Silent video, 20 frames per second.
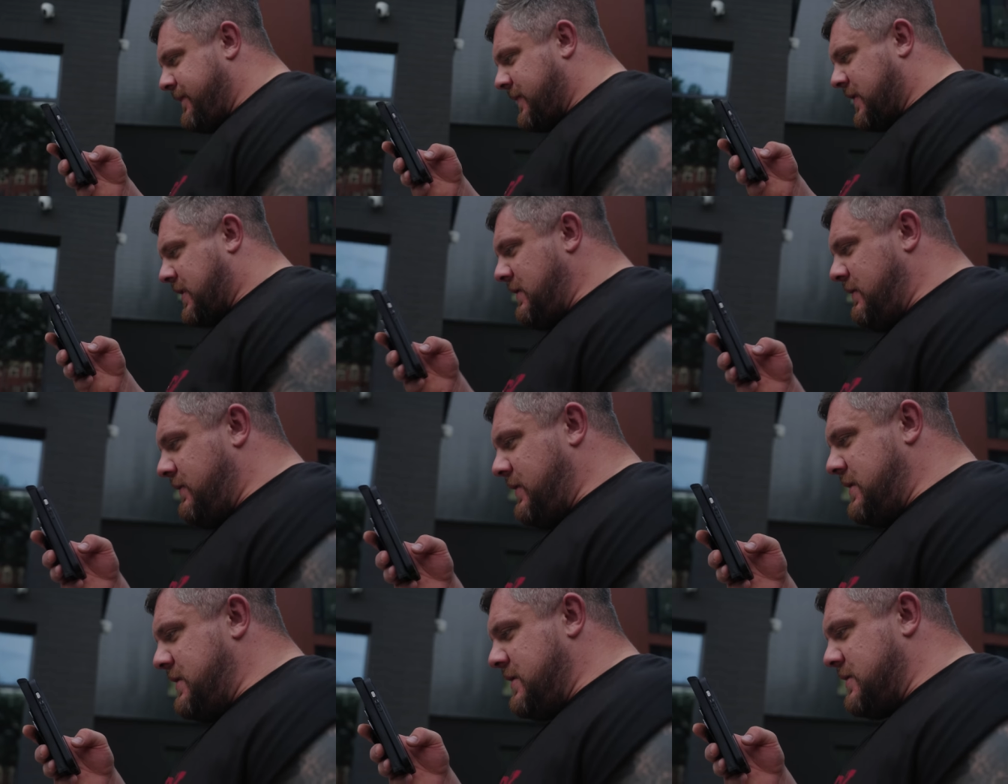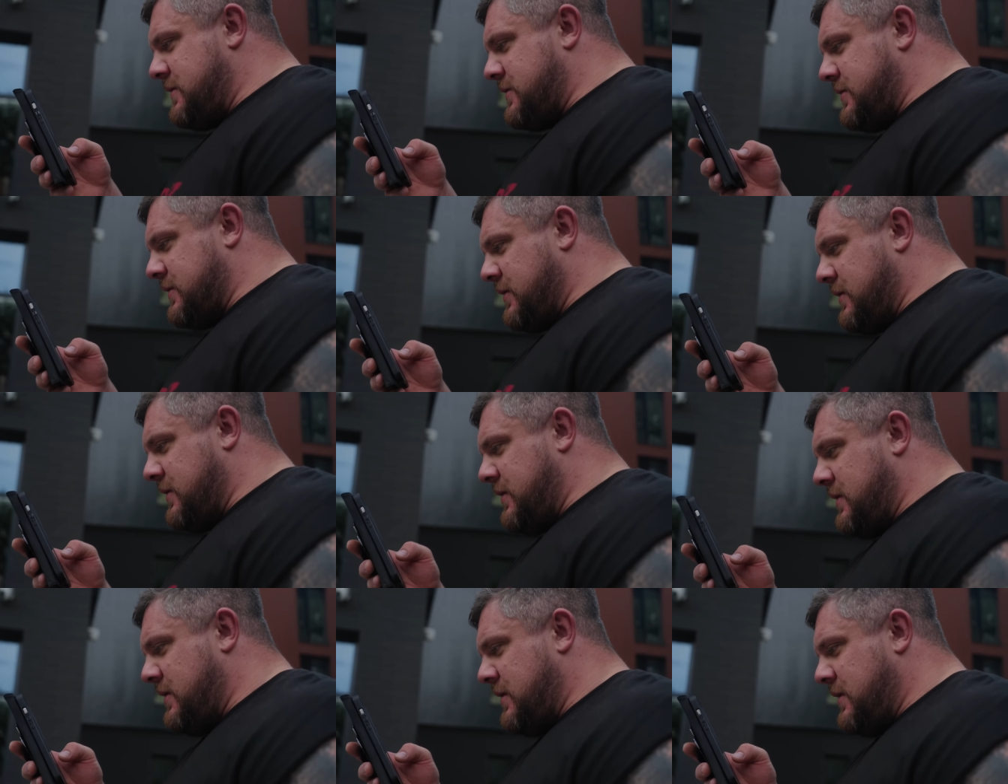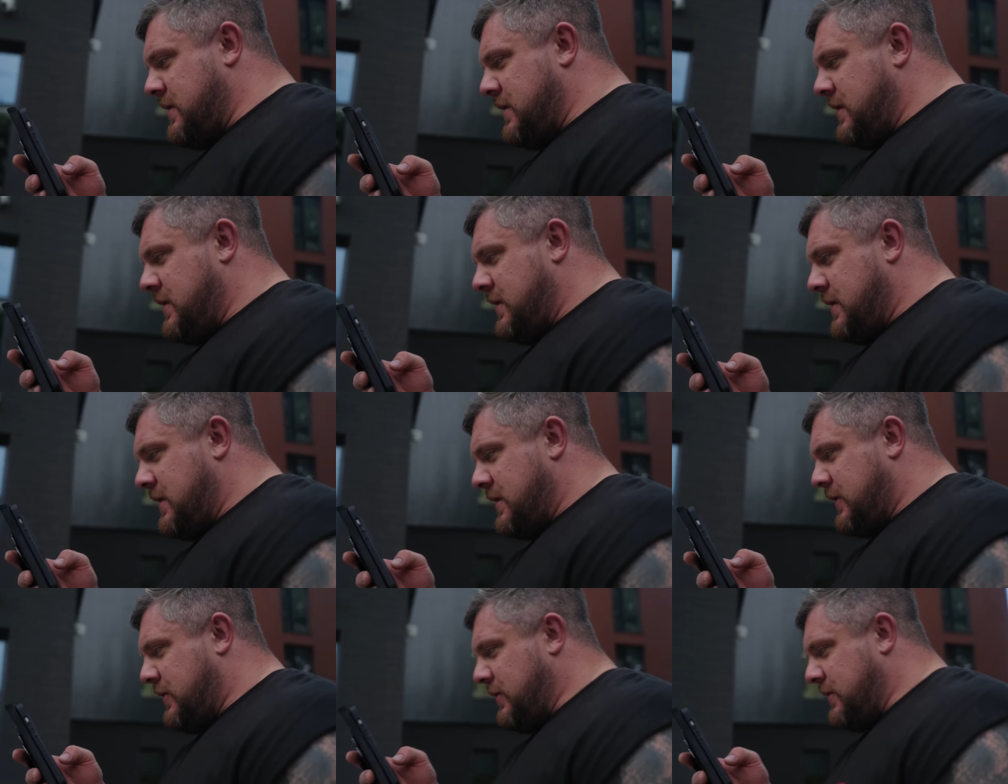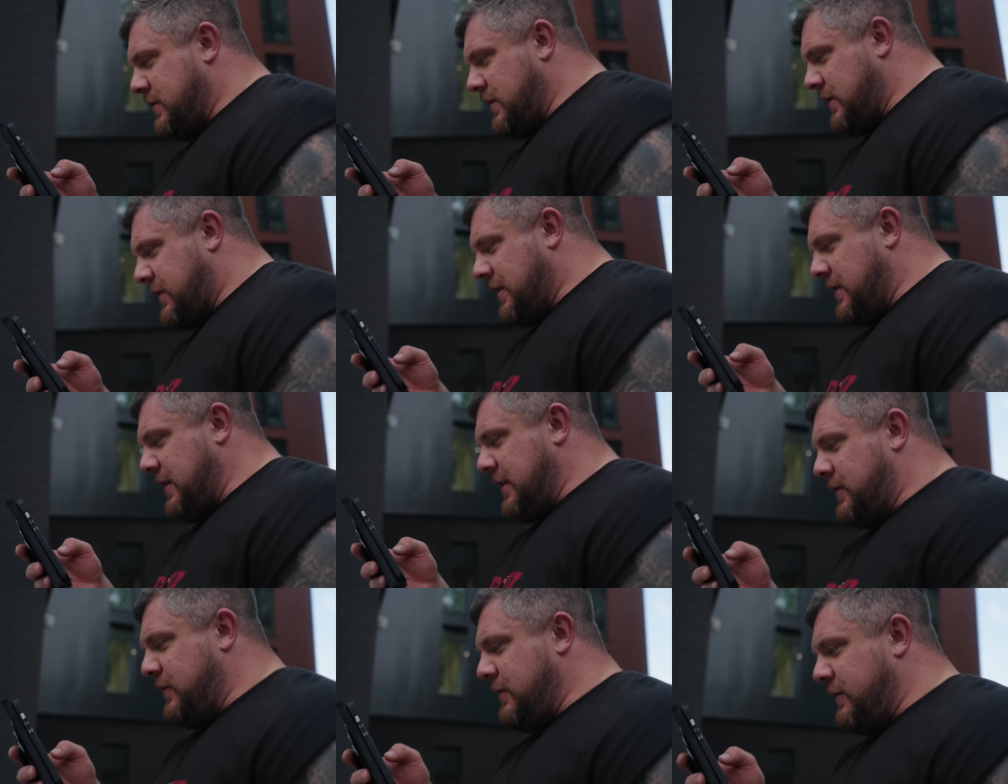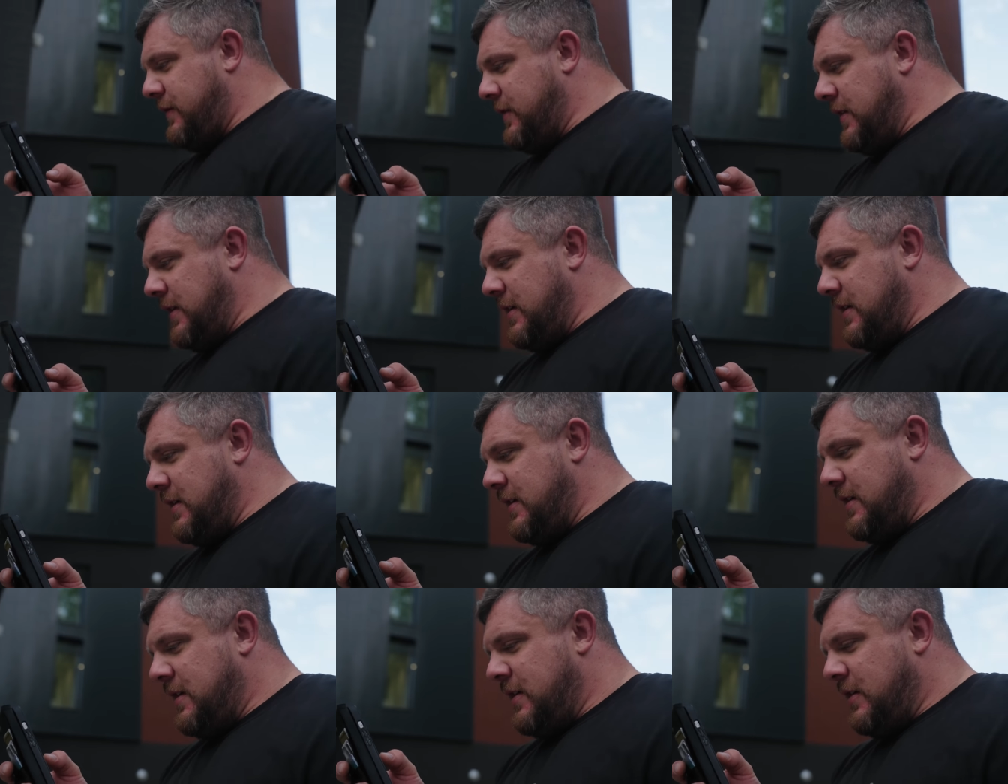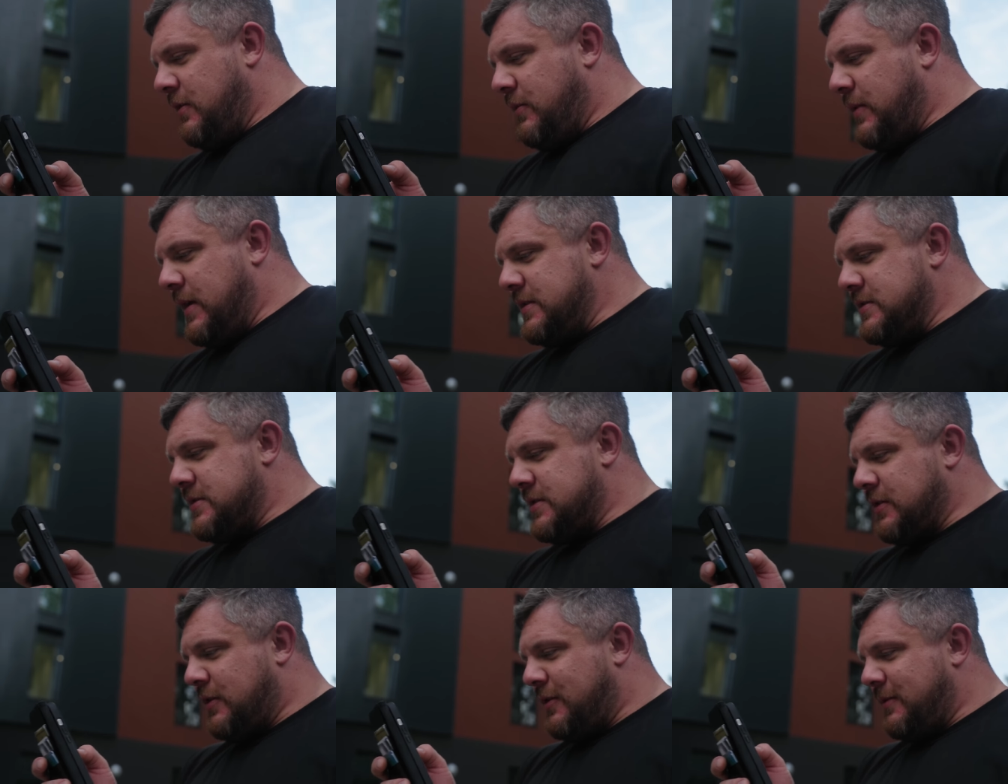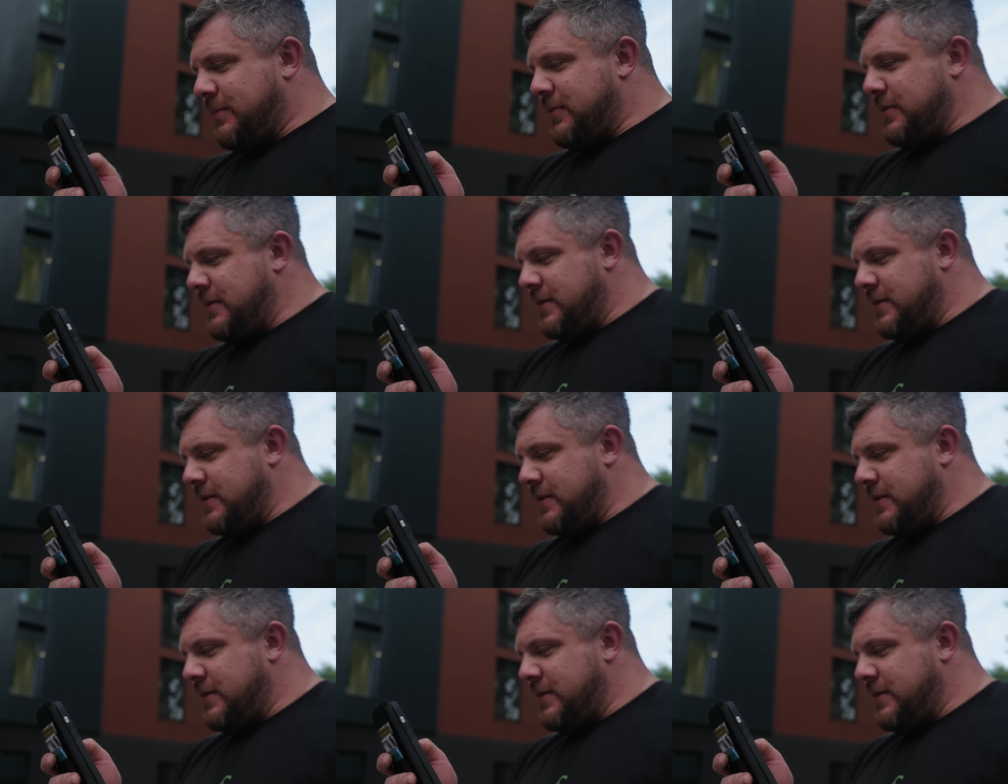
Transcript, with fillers: Convenience store, 232 feet, one stop.